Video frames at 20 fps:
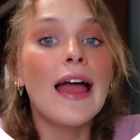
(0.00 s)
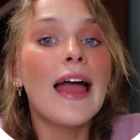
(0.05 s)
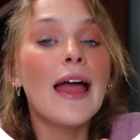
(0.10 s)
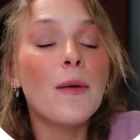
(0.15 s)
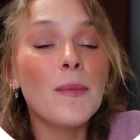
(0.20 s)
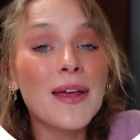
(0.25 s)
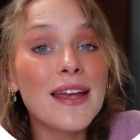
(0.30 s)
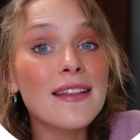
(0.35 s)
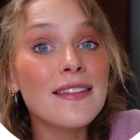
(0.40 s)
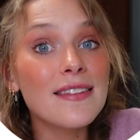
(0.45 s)
And
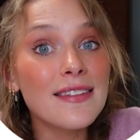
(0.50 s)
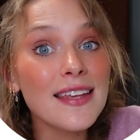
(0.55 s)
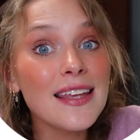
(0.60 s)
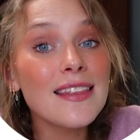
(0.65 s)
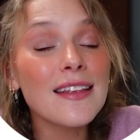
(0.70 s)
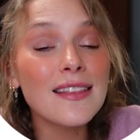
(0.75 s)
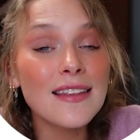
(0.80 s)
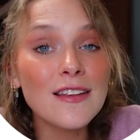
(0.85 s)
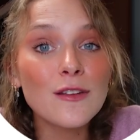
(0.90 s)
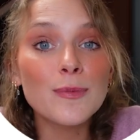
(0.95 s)
we can see
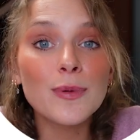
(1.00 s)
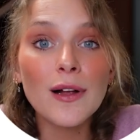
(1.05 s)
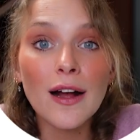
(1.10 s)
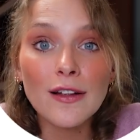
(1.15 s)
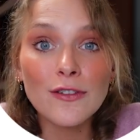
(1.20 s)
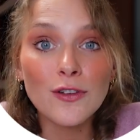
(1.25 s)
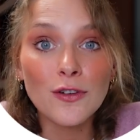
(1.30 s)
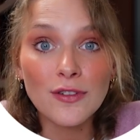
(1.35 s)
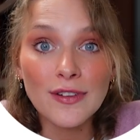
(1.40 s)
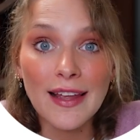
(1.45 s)
that these
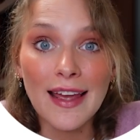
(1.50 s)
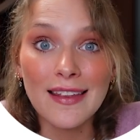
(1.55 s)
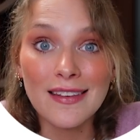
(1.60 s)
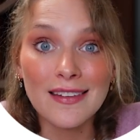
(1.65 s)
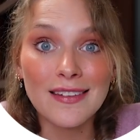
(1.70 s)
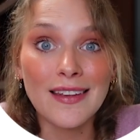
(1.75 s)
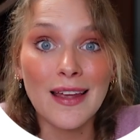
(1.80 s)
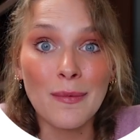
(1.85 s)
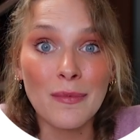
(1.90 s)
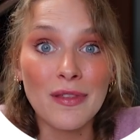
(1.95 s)
plots are saying the
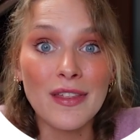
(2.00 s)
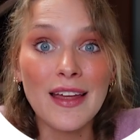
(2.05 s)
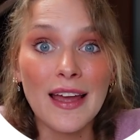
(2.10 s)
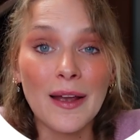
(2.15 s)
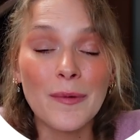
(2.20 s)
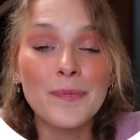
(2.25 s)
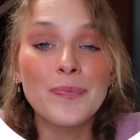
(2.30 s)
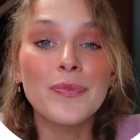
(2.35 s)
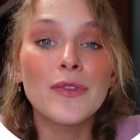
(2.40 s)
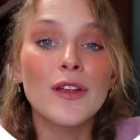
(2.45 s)
same thing.